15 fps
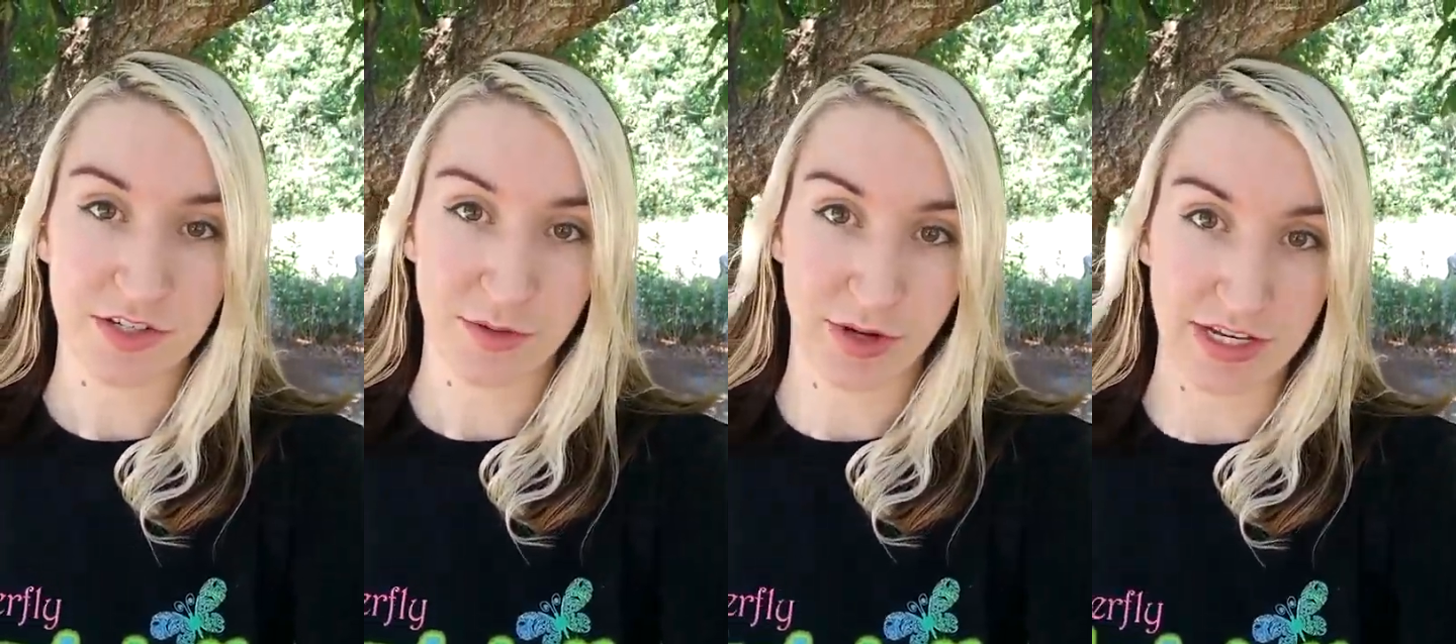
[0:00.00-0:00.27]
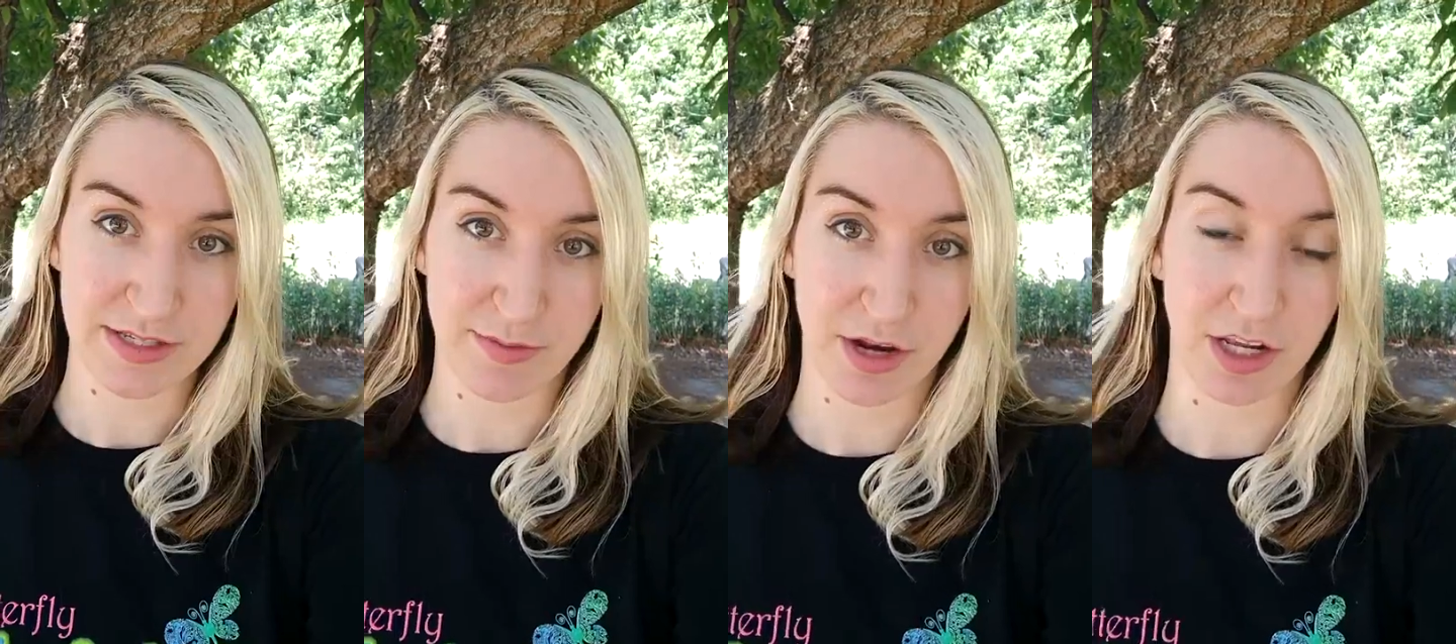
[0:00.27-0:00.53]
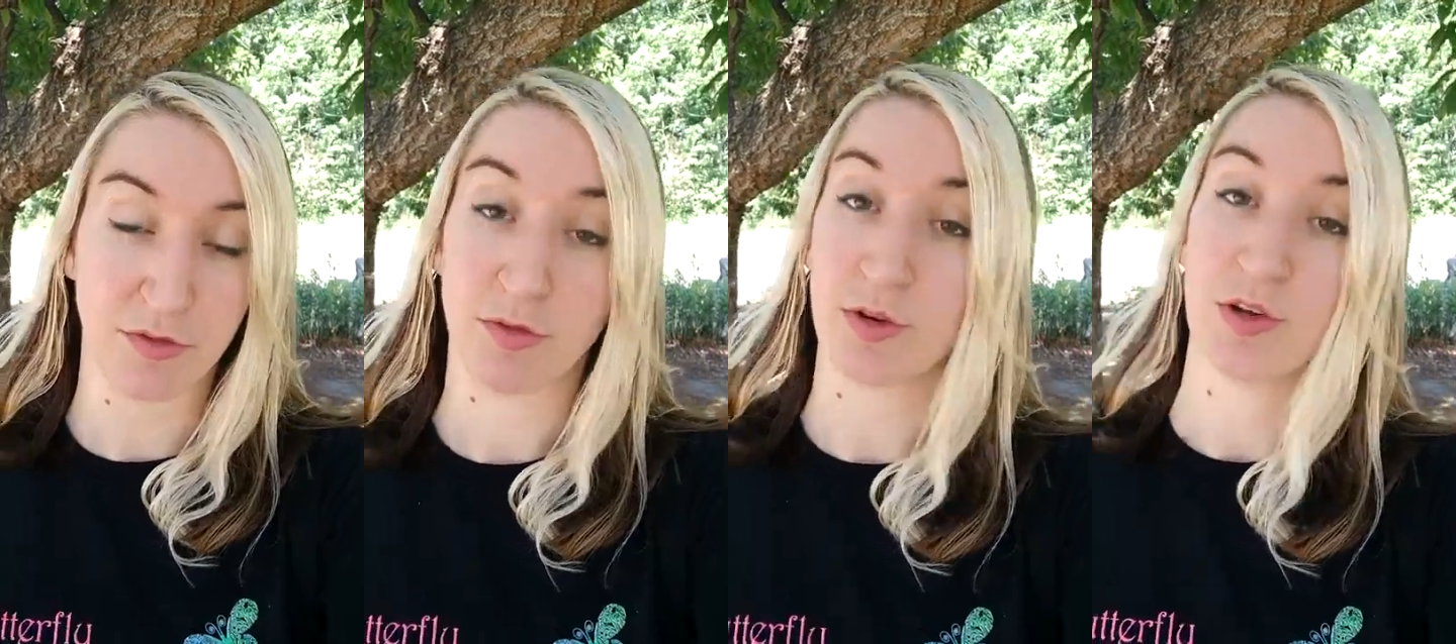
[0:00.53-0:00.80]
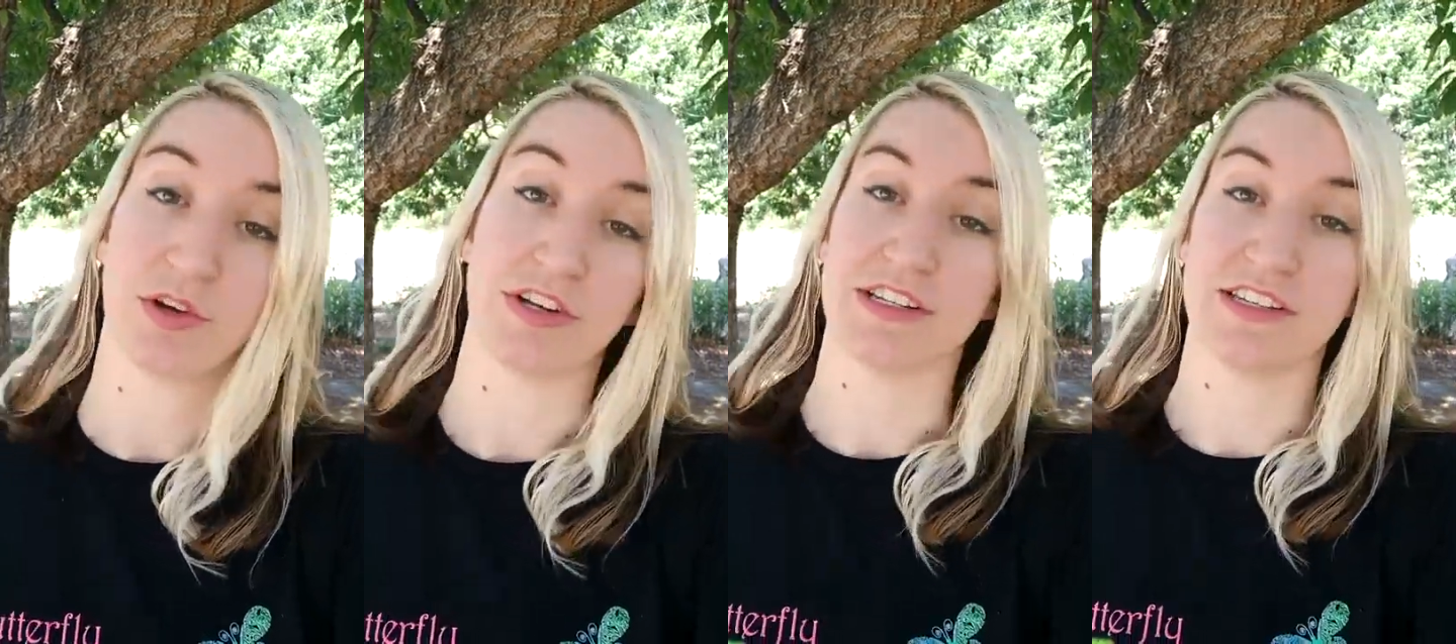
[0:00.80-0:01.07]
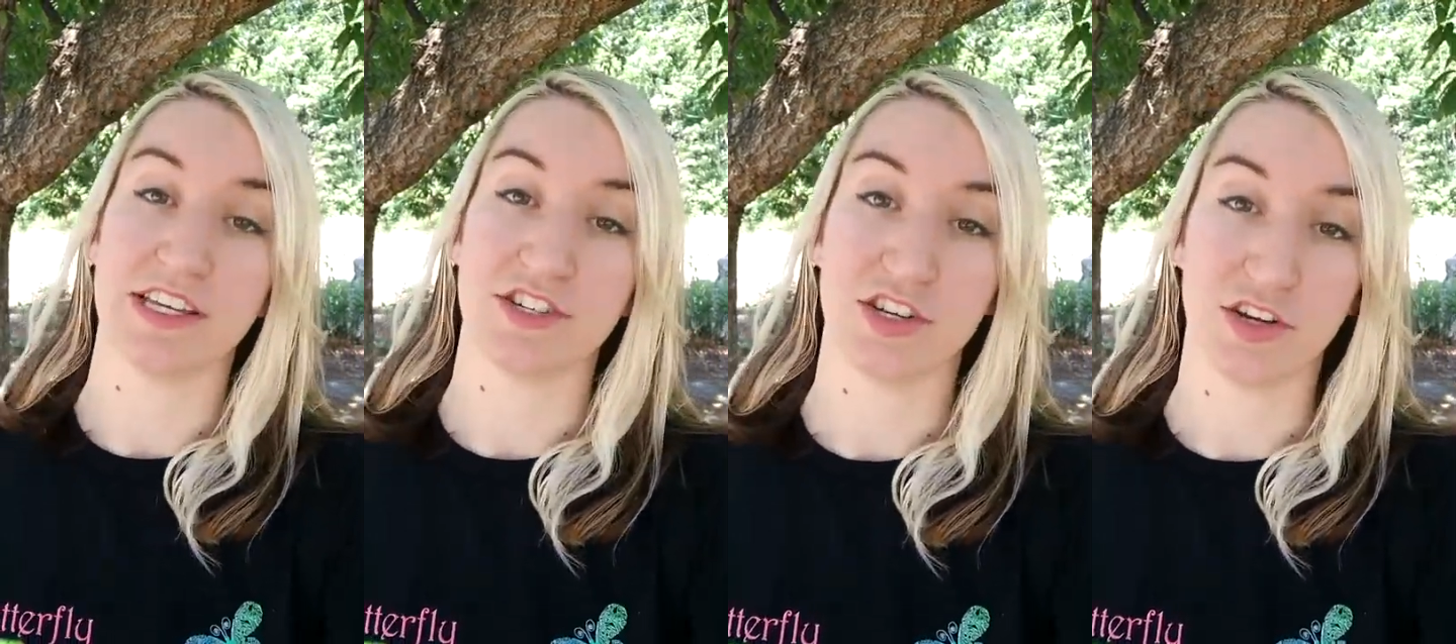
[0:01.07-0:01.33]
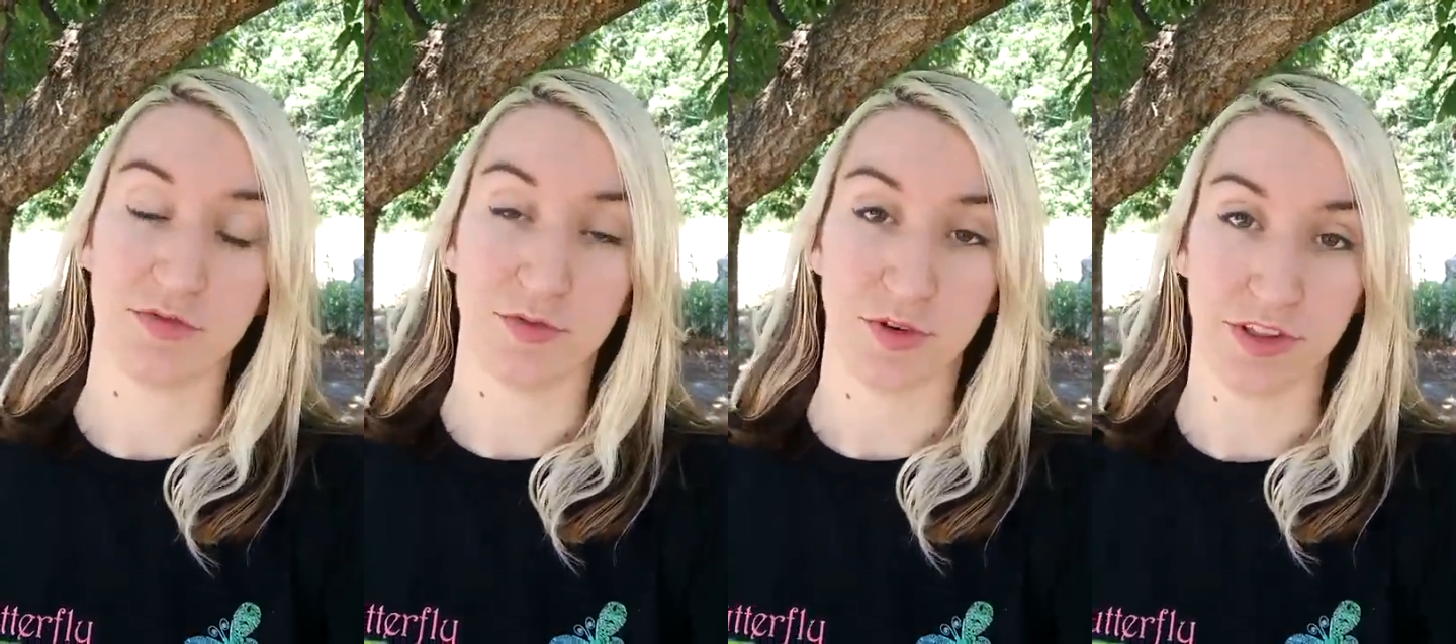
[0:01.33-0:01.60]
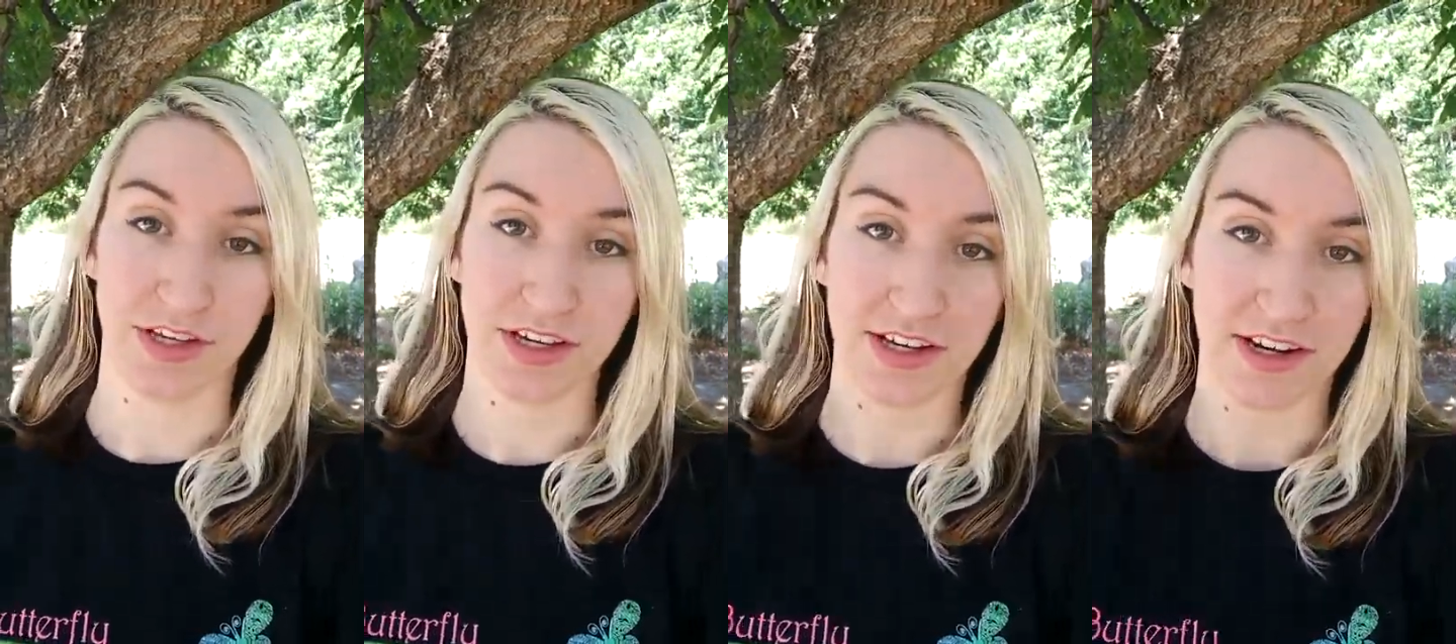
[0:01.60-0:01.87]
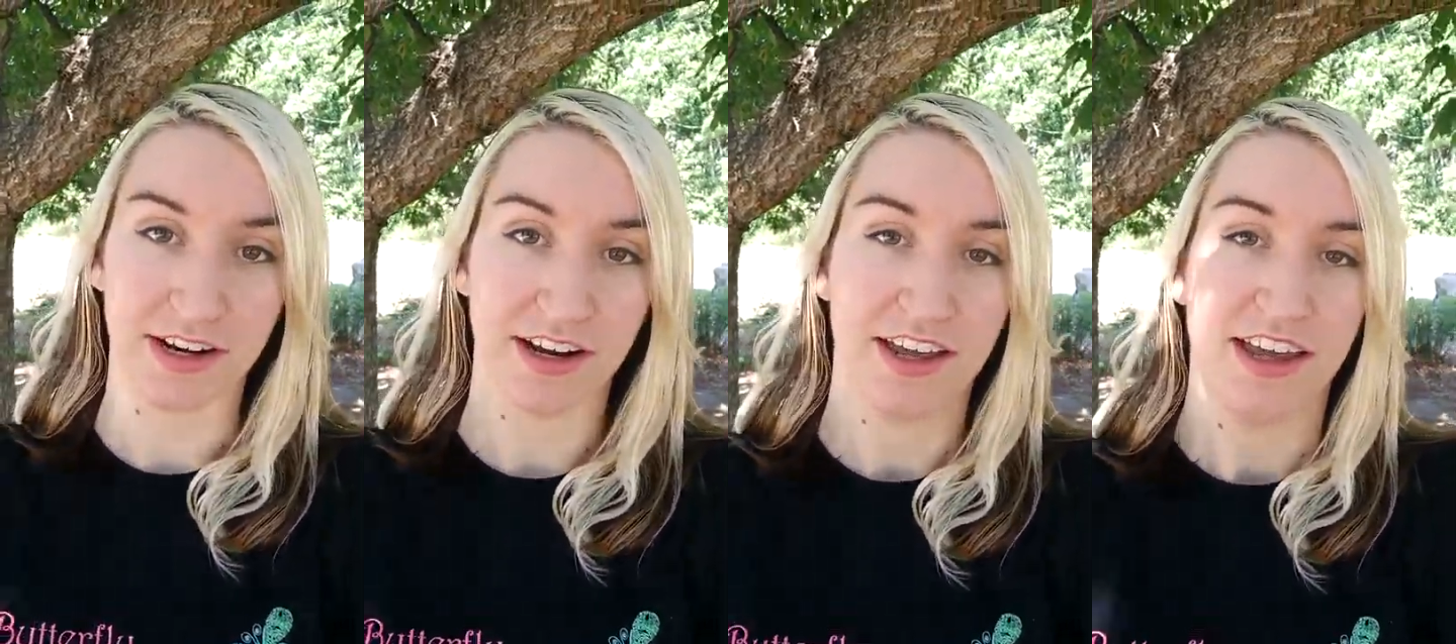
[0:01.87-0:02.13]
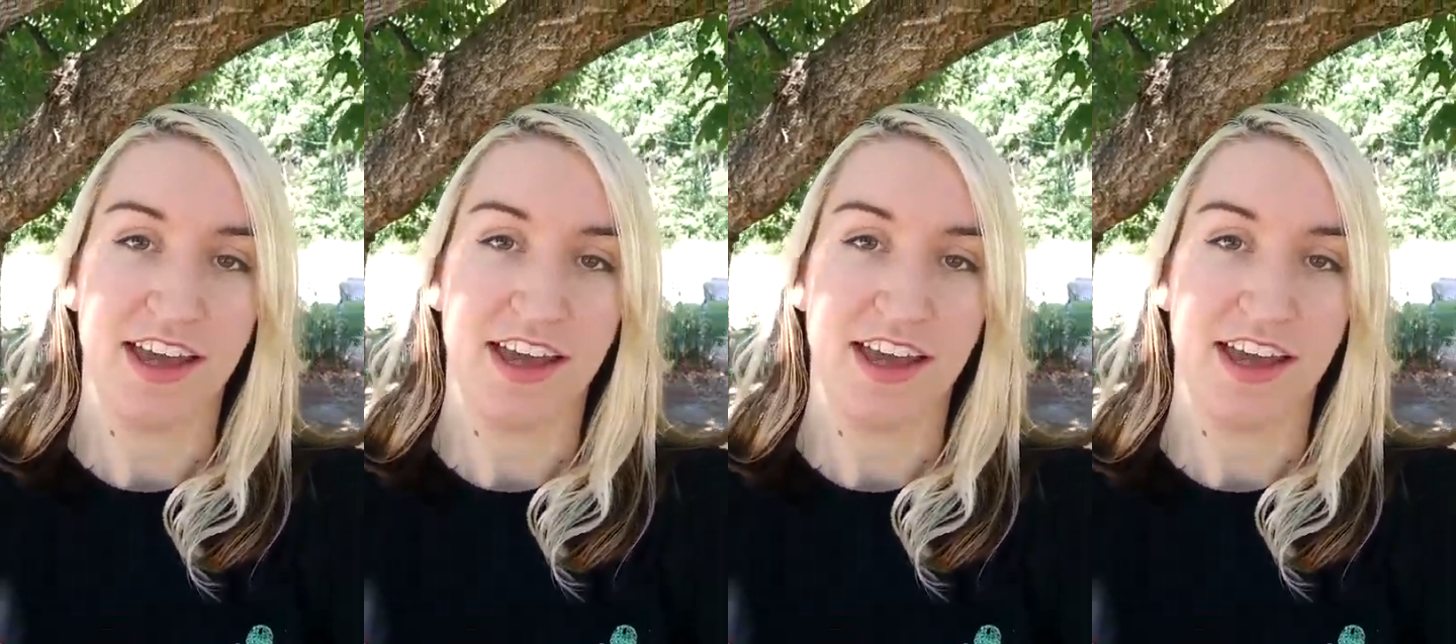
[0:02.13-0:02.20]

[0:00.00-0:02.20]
to raise money for the organization for the year.